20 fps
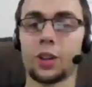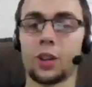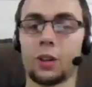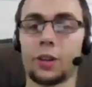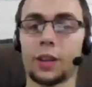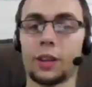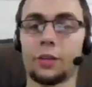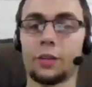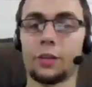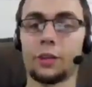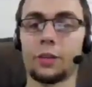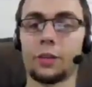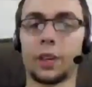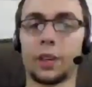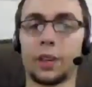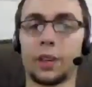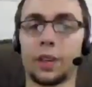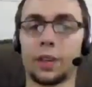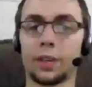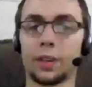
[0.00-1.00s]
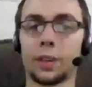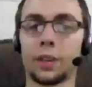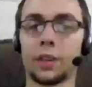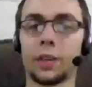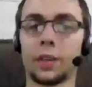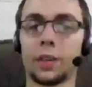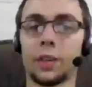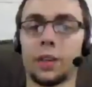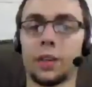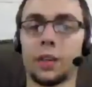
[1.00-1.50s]
That will do, like, nothing.
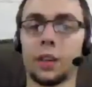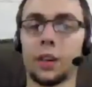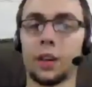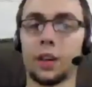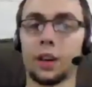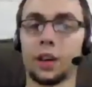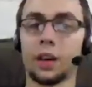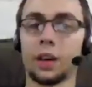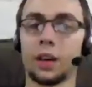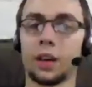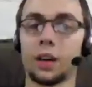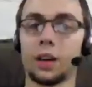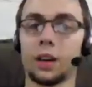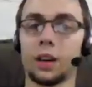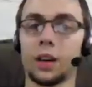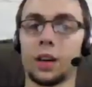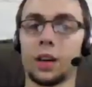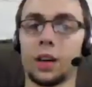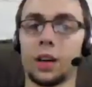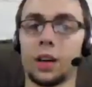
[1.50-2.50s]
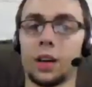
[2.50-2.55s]
Uh...